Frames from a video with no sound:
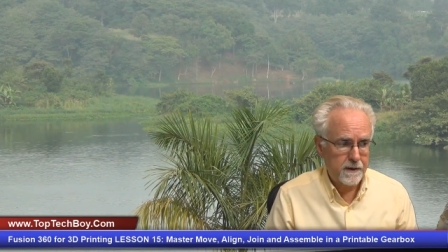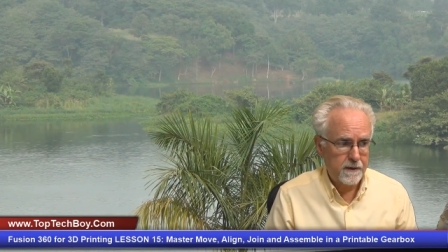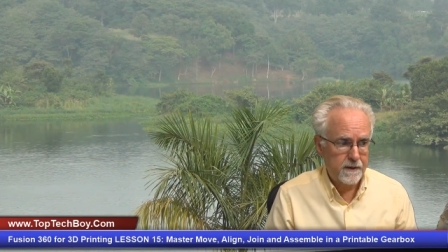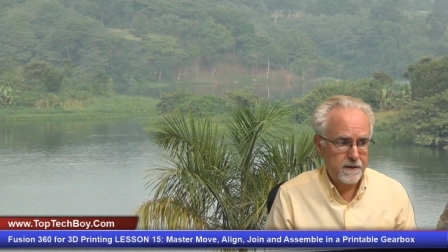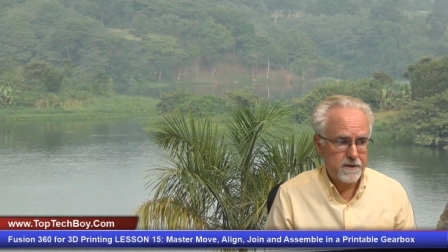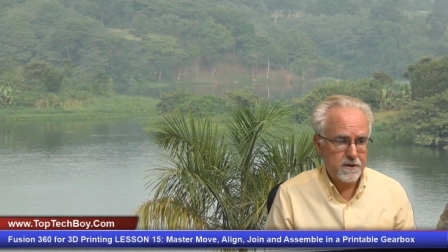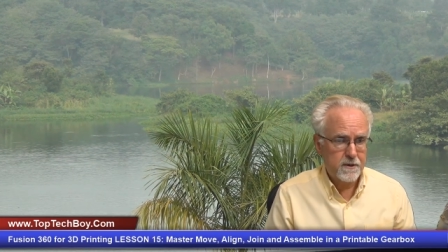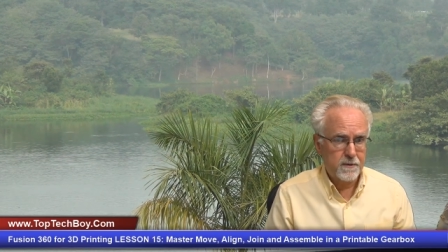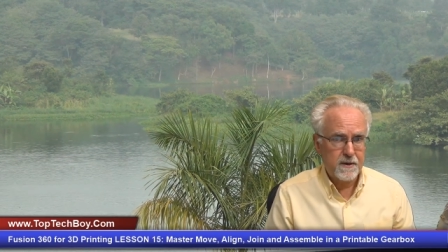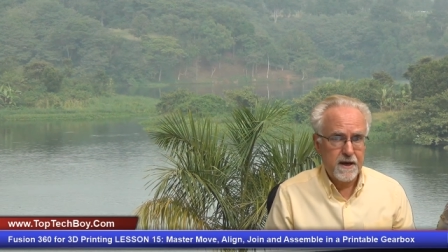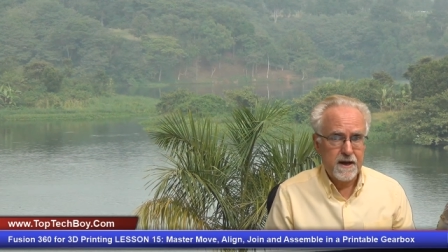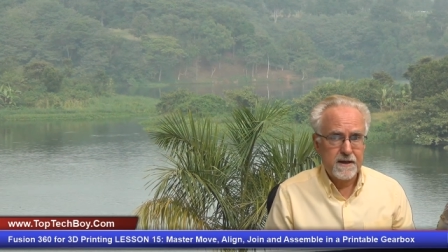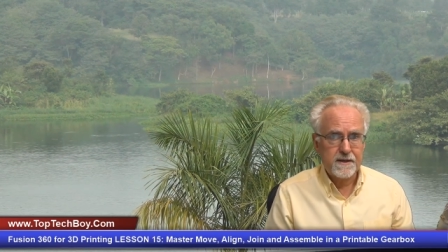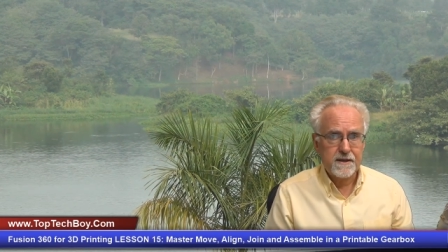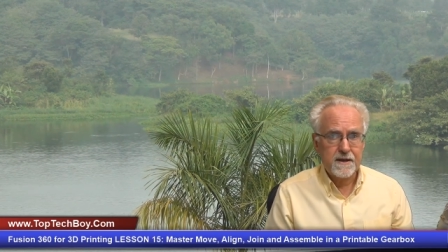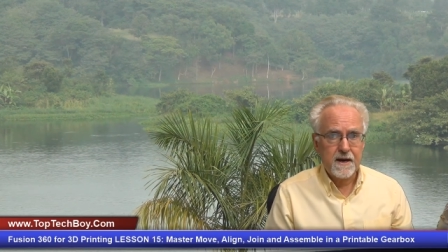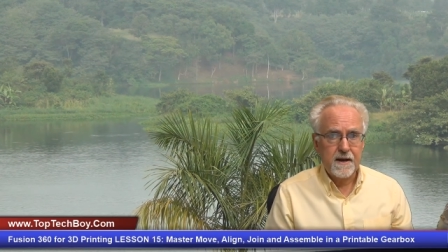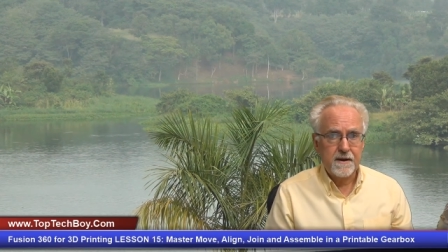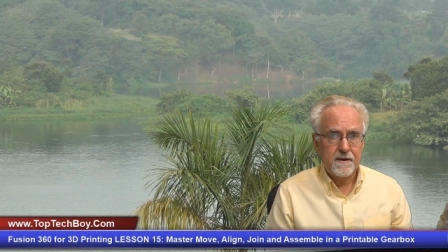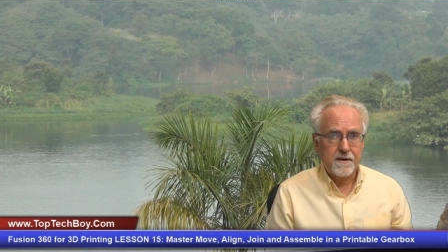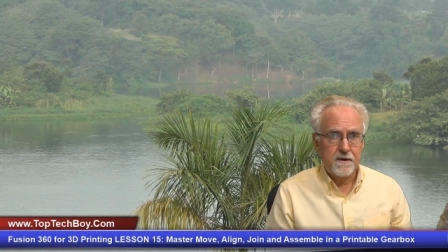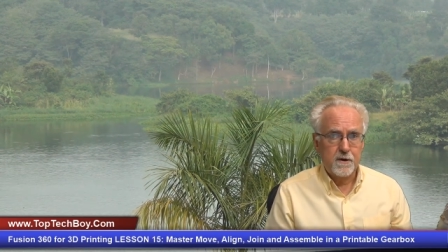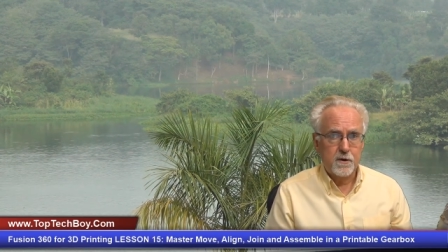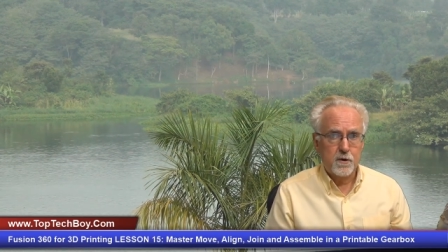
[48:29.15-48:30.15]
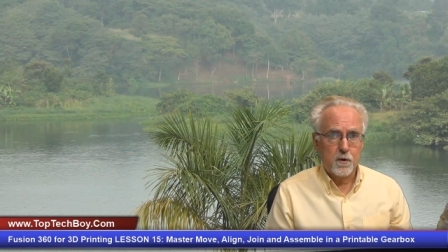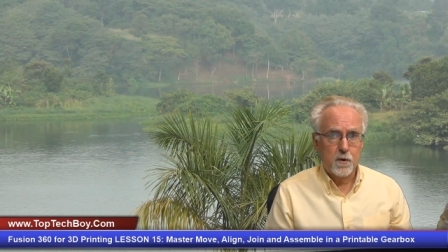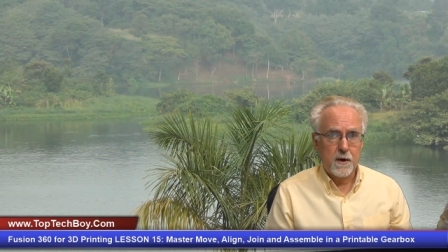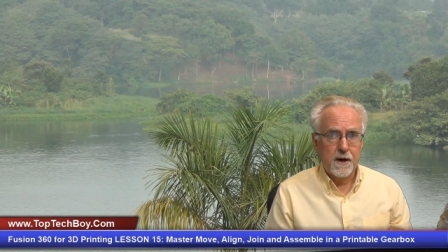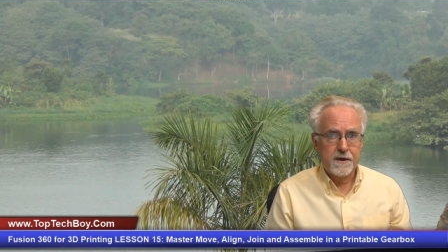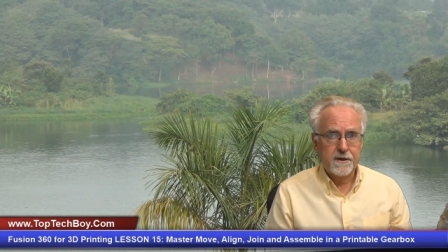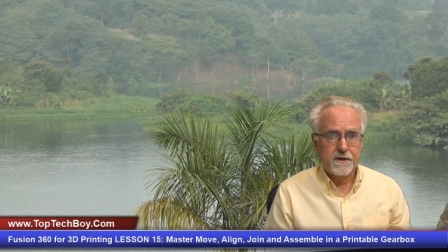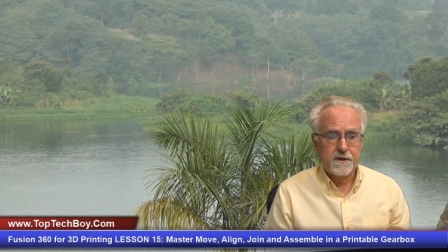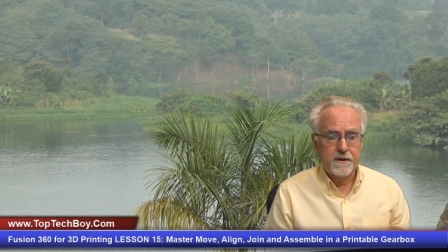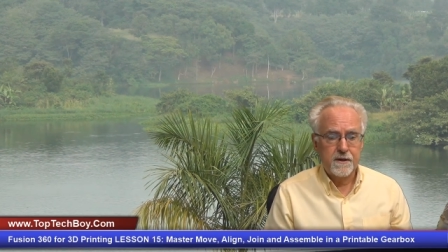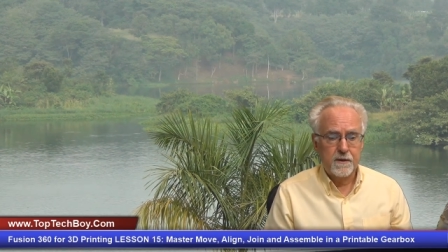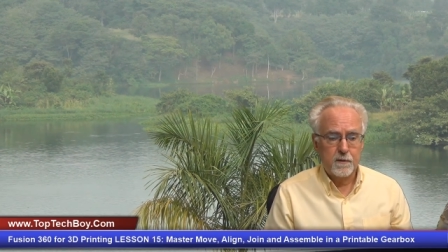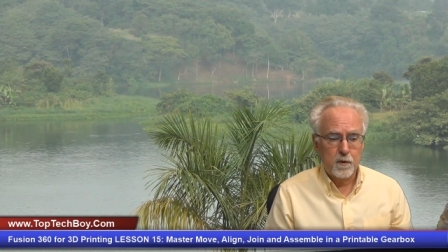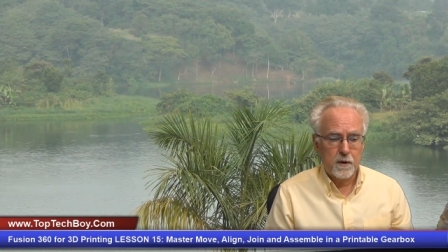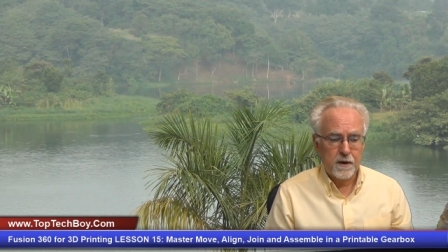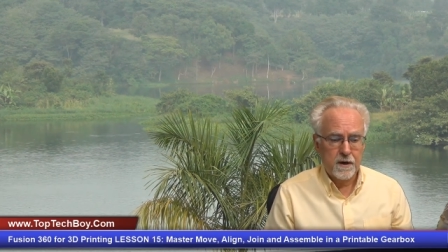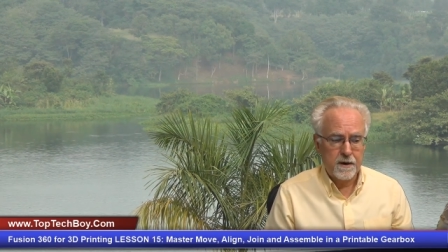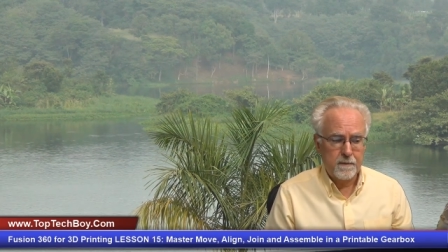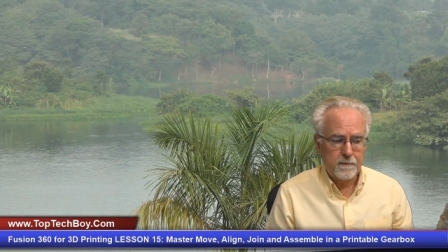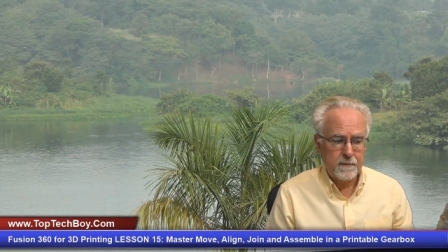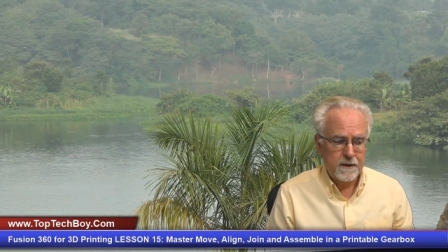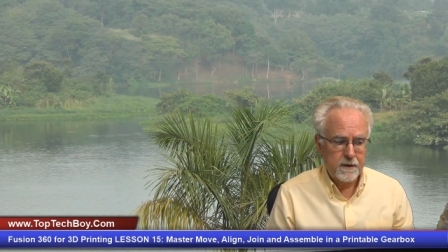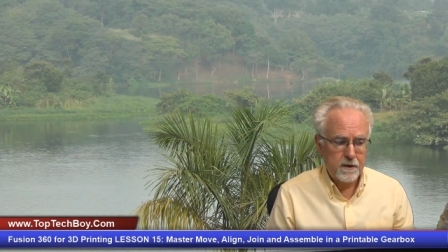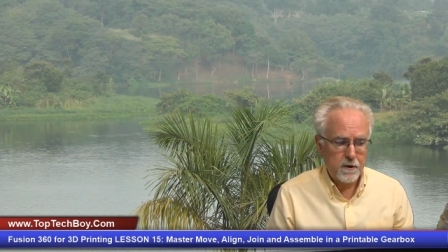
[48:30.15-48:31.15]
And so that's kind of the direction that we're
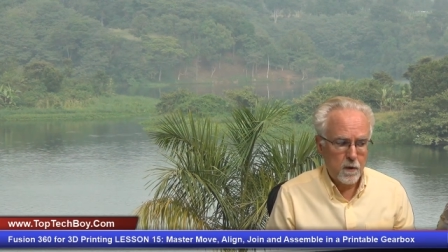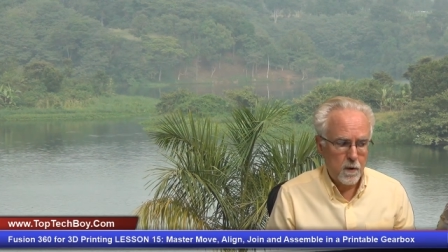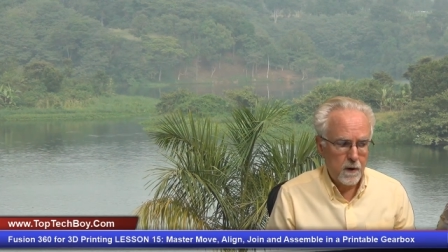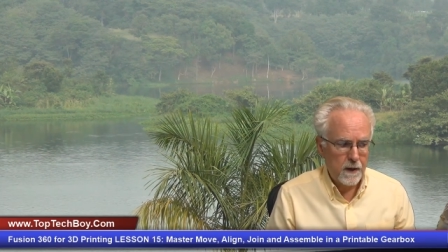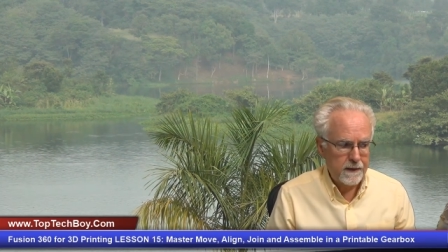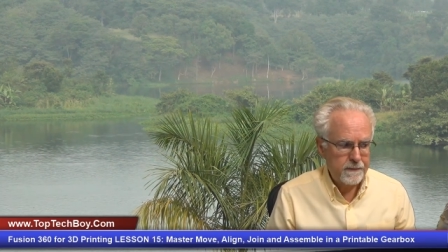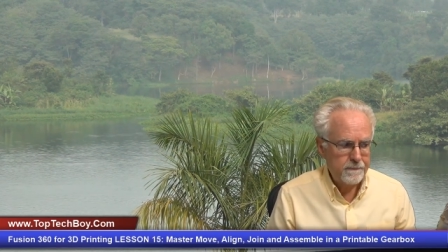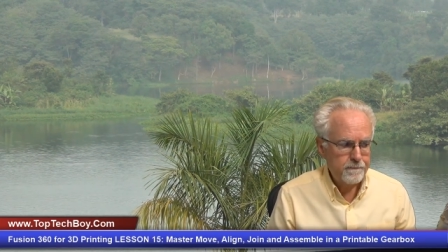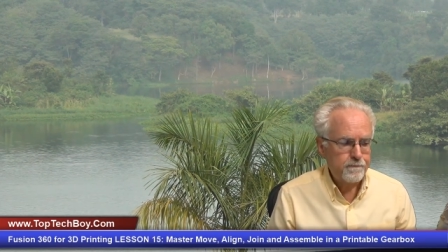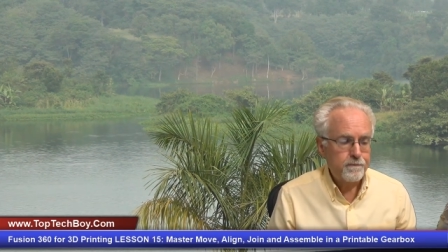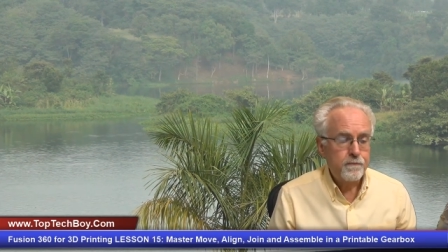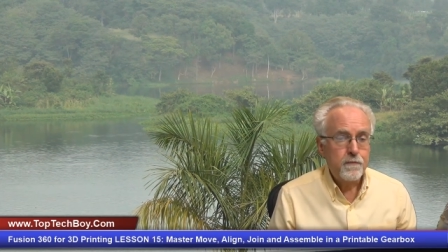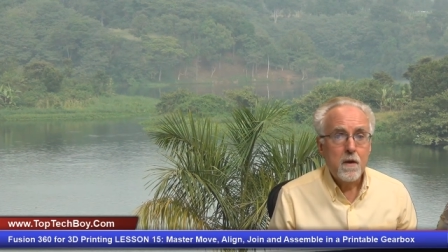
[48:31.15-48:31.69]
going to be going.